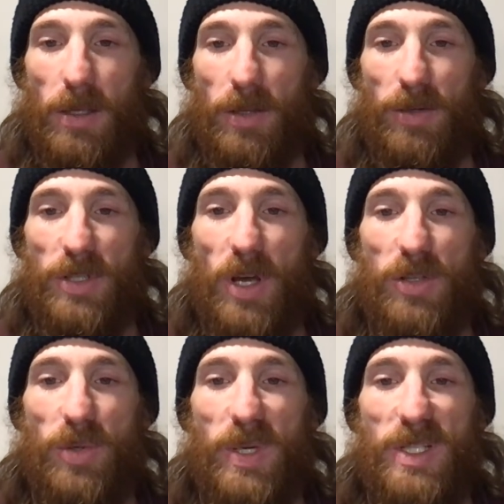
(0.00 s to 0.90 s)
There is
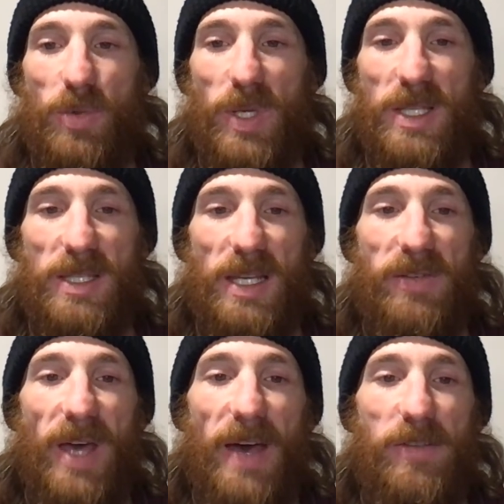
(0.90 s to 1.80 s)
also a sweet set
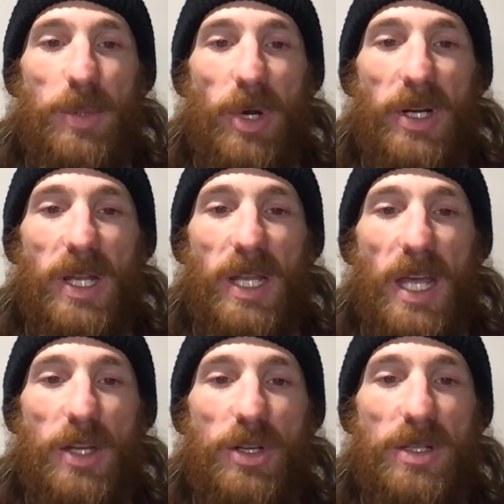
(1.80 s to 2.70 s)
of aftermarket
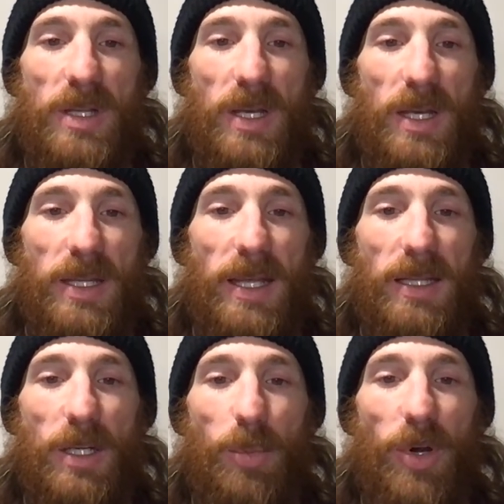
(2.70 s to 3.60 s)
gauges that
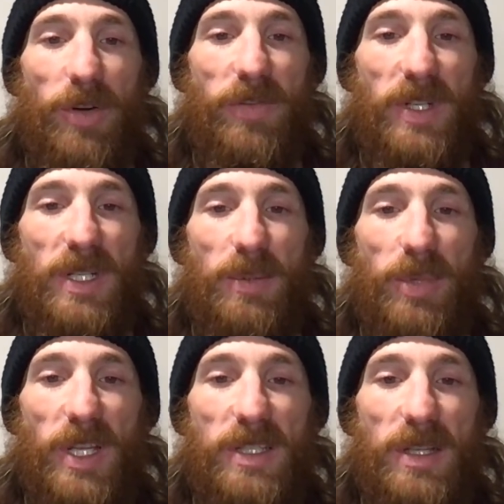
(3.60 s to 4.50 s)
look perfect in
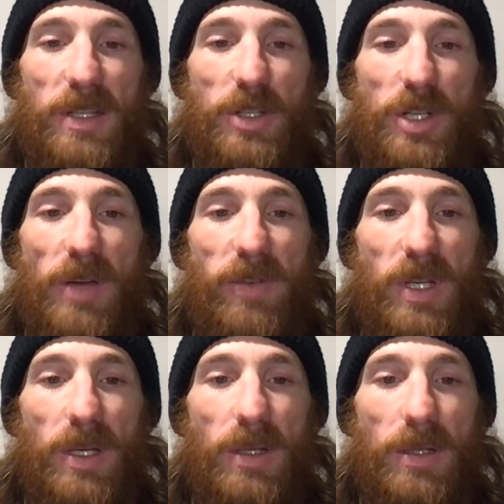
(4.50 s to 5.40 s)
place on this
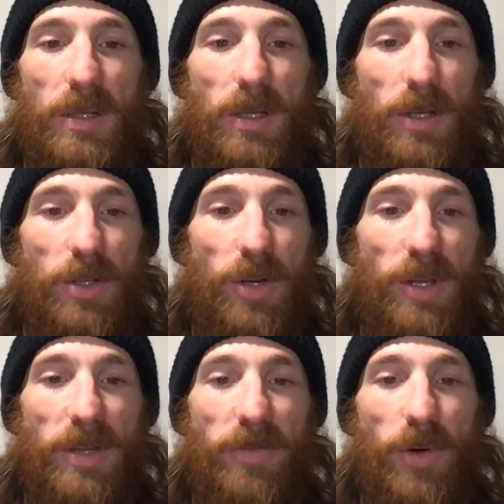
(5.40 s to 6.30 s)
Chevy.
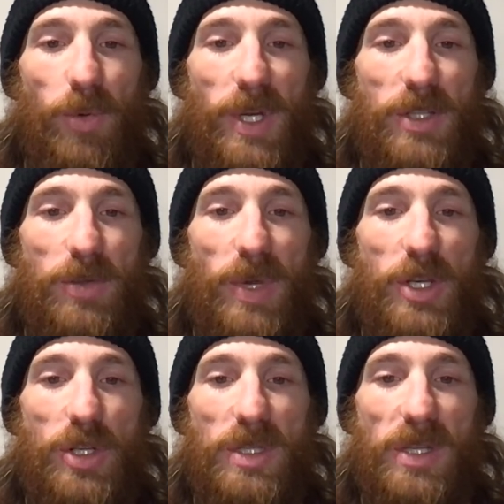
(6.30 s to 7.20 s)
During the full
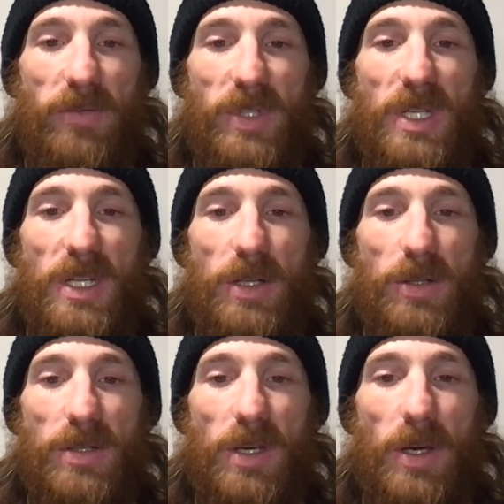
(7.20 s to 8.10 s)
restoration 17
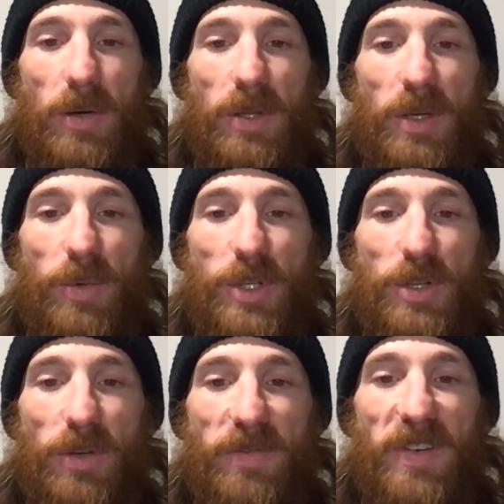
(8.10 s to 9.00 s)
years ago, the
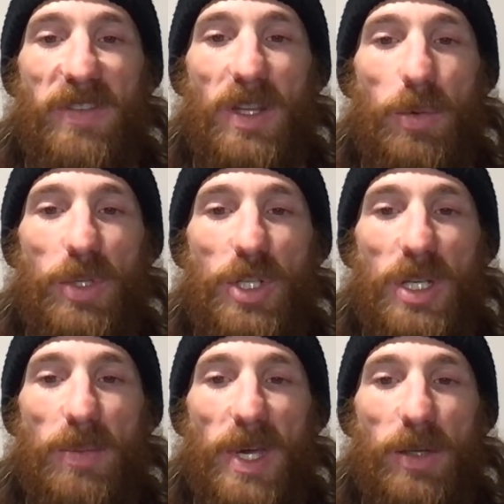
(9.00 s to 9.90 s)
original 53
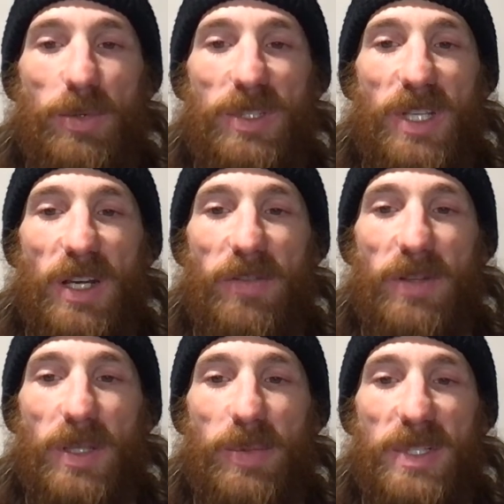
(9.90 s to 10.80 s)
sheet metal was
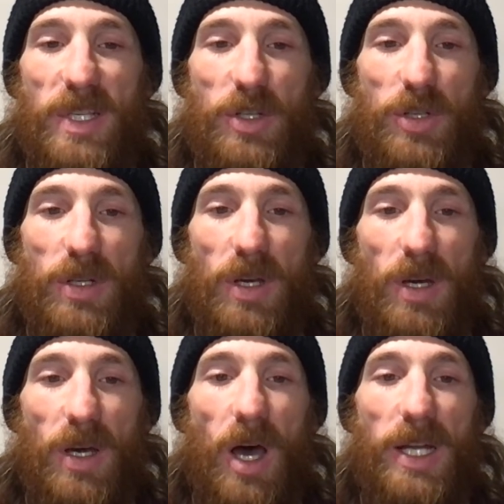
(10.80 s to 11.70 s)
carefully positioned
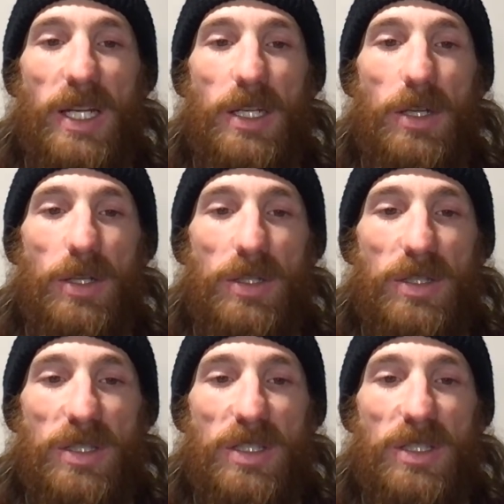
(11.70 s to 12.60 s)
on a
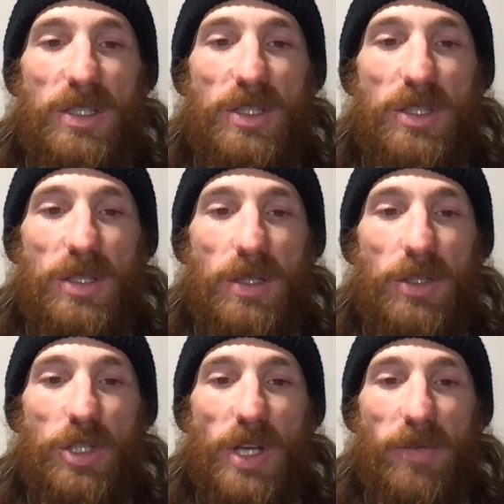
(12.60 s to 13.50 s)

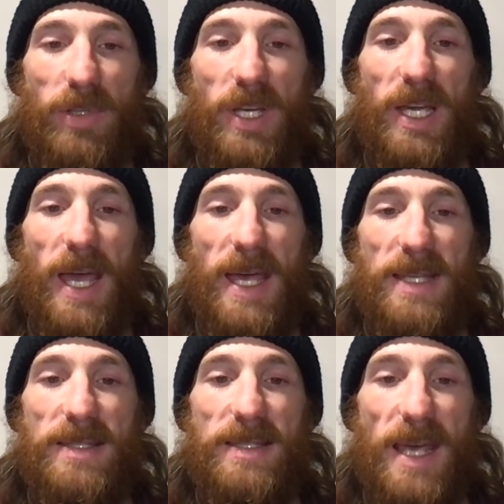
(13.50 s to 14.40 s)
Chevrolet
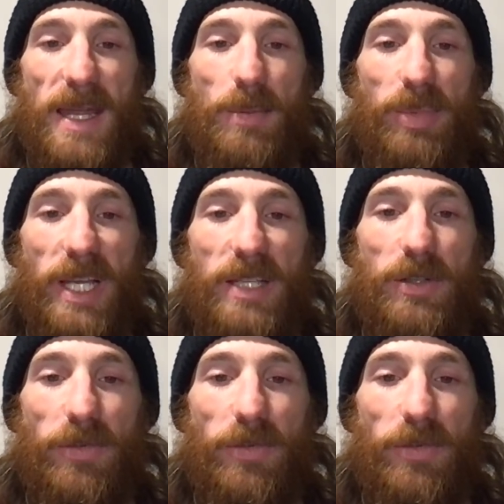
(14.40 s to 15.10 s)
S10 Blazer